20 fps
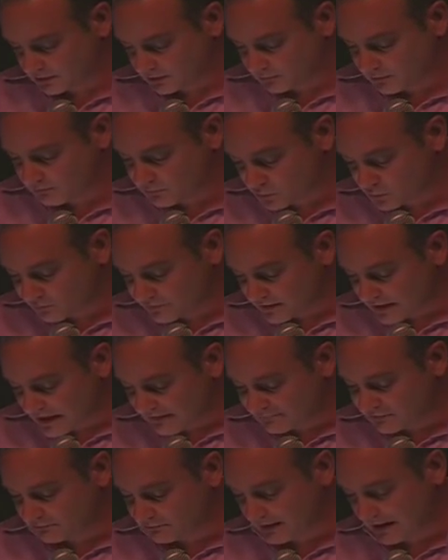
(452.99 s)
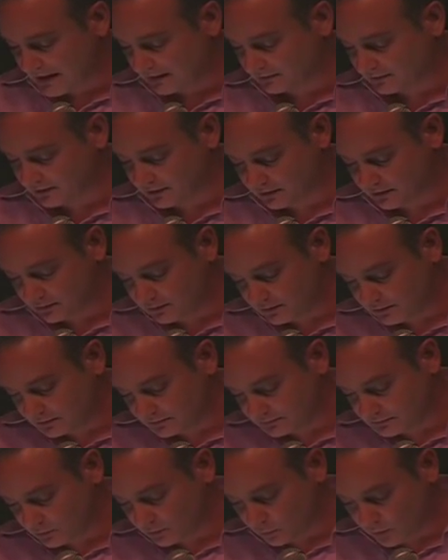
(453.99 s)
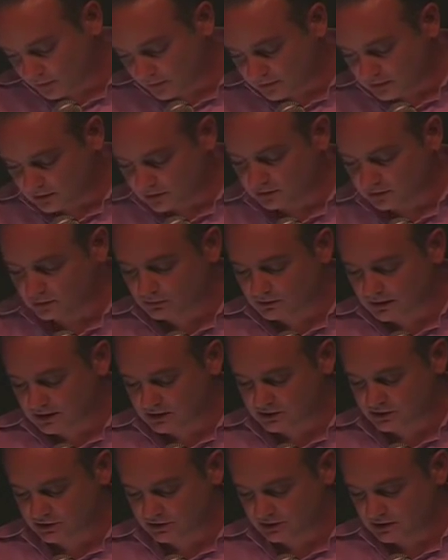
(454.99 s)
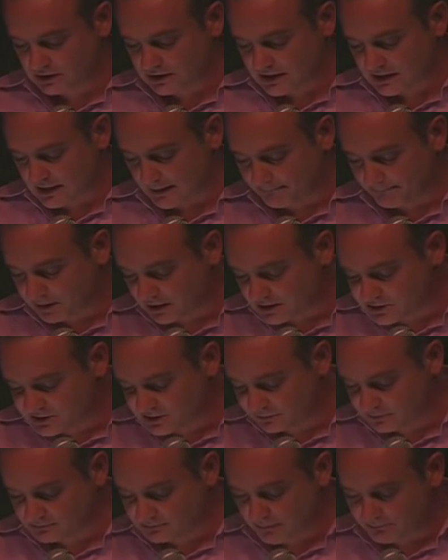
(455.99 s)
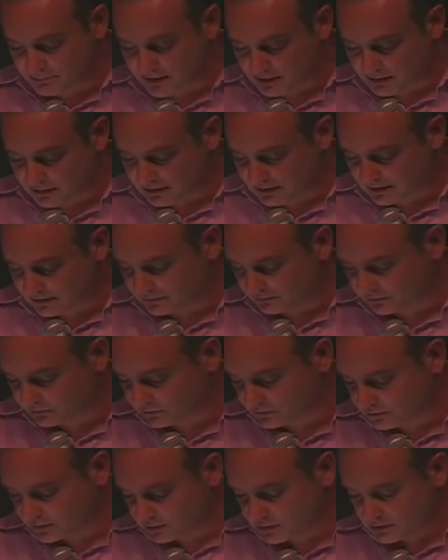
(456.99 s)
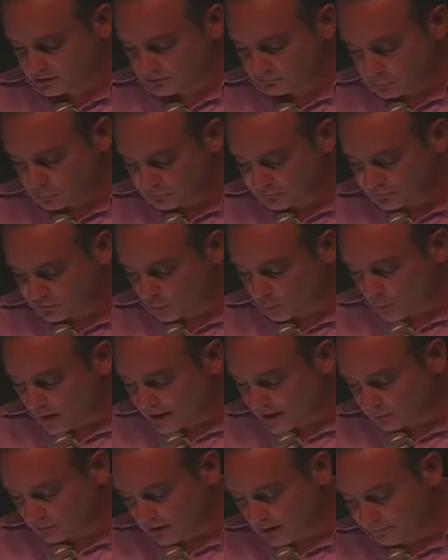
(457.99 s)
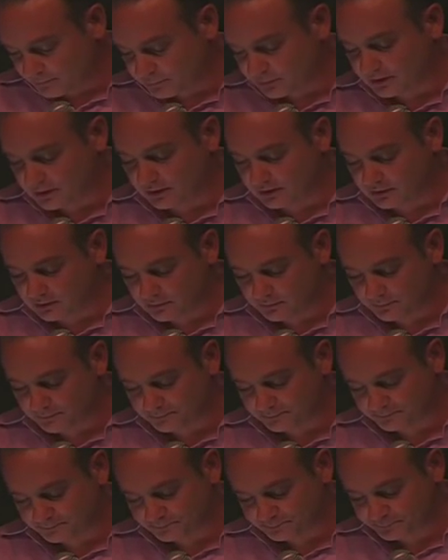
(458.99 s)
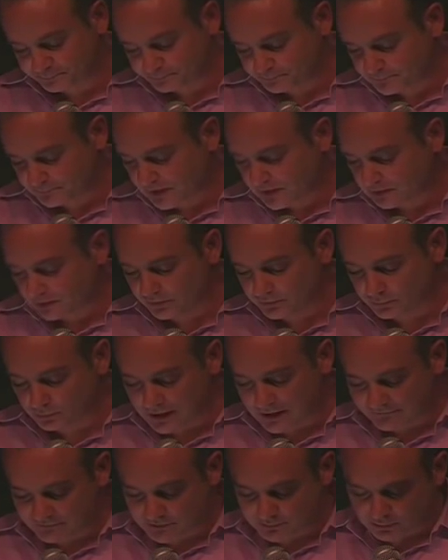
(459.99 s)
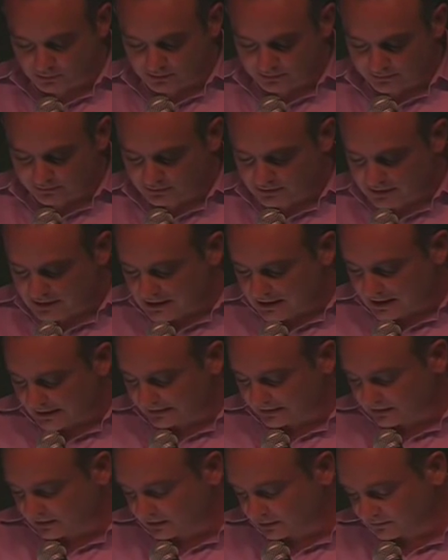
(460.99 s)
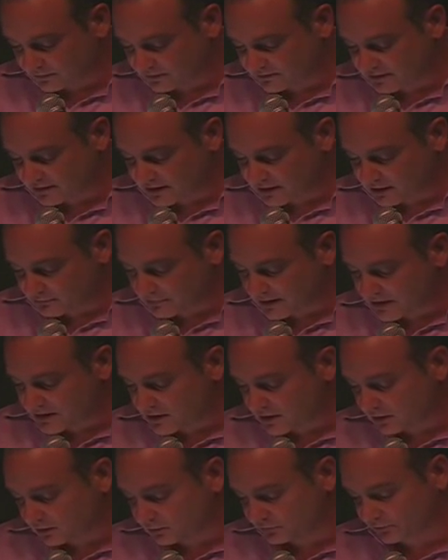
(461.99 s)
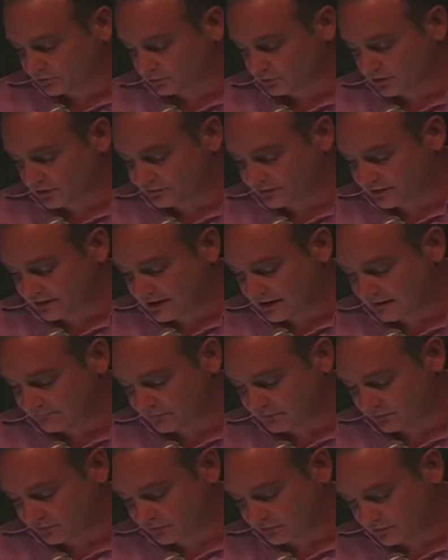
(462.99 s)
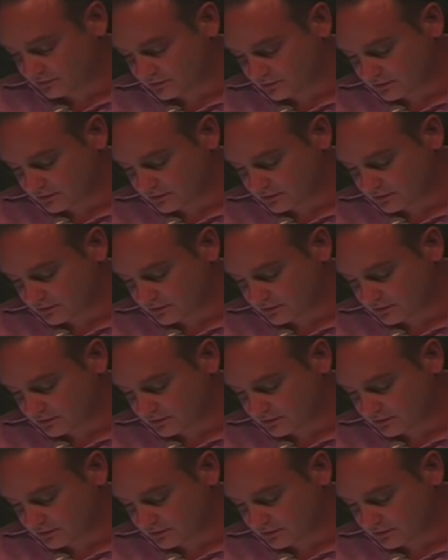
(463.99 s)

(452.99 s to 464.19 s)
We moved the heavy bag there to the 1-car garage, and I punched it with my bare hands, moving the weight around pretty good. Through heavy breathing, I could hear the tear of my knuckles across the canvas.